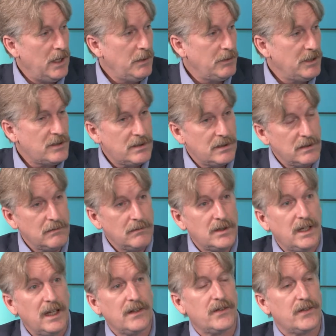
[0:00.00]
Maybe to
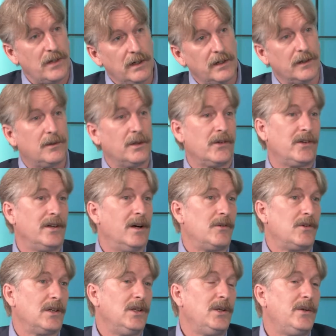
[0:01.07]
get us started, Chris, I
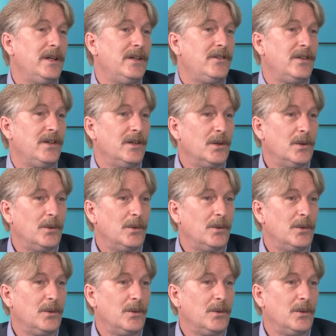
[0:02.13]
was alluding to